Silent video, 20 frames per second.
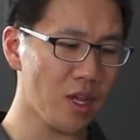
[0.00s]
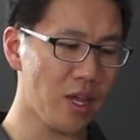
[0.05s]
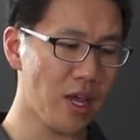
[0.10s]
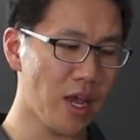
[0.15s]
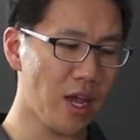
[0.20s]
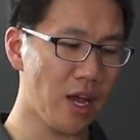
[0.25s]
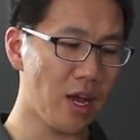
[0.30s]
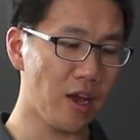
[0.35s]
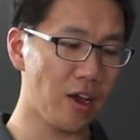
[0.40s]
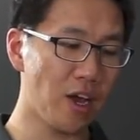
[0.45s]

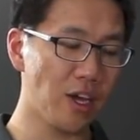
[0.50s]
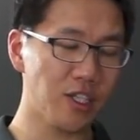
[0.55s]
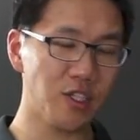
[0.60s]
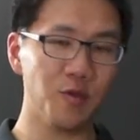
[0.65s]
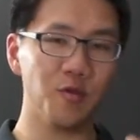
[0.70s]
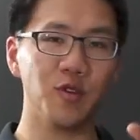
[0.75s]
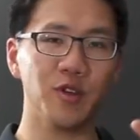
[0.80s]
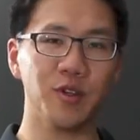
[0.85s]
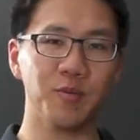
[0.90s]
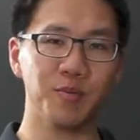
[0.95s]
As
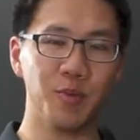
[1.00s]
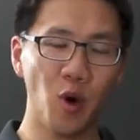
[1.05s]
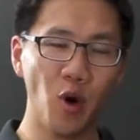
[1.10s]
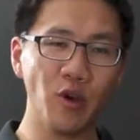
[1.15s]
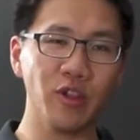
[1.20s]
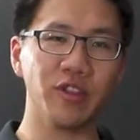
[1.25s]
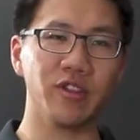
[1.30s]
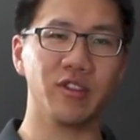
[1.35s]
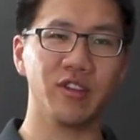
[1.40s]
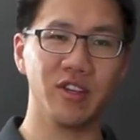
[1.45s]
of
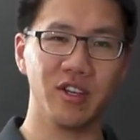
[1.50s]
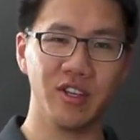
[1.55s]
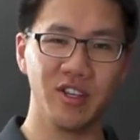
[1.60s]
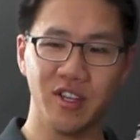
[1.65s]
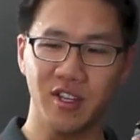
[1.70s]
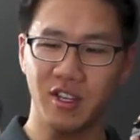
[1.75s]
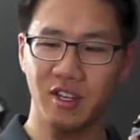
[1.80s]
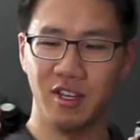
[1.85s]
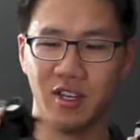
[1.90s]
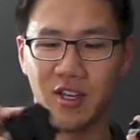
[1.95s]
both
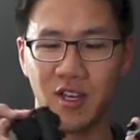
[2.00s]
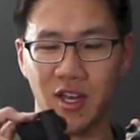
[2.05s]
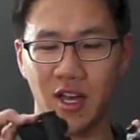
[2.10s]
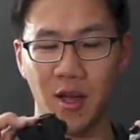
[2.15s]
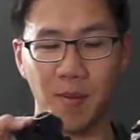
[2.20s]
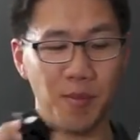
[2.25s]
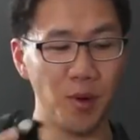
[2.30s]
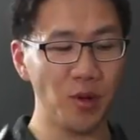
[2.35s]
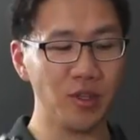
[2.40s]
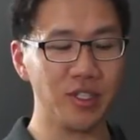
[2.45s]

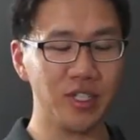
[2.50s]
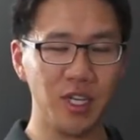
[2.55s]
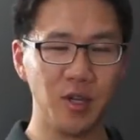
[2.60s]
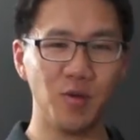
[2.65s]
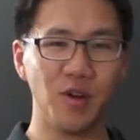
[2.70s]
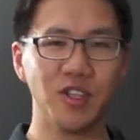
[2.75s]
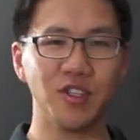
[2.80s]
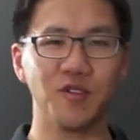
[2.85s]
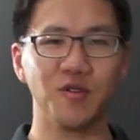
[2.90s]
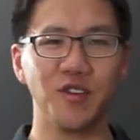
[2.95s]

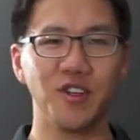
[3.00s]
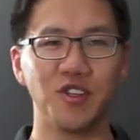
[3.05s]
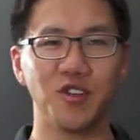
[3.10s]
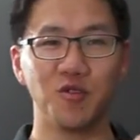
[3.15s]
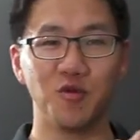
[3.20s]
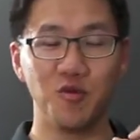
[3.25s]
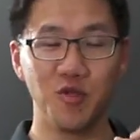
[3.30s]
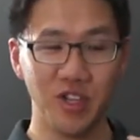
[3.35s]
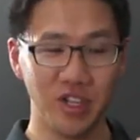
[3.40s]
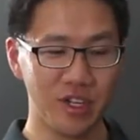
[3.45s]
T1s feature
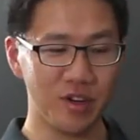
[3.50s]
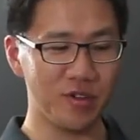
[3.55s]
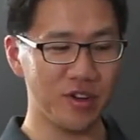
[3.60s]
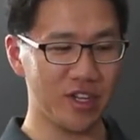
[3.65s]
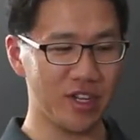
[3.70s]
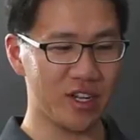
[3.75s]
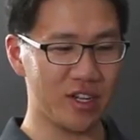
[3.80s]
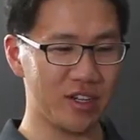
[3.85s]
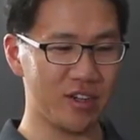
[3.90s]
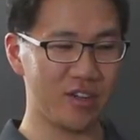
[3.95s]

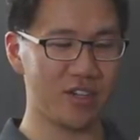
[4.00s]
really clear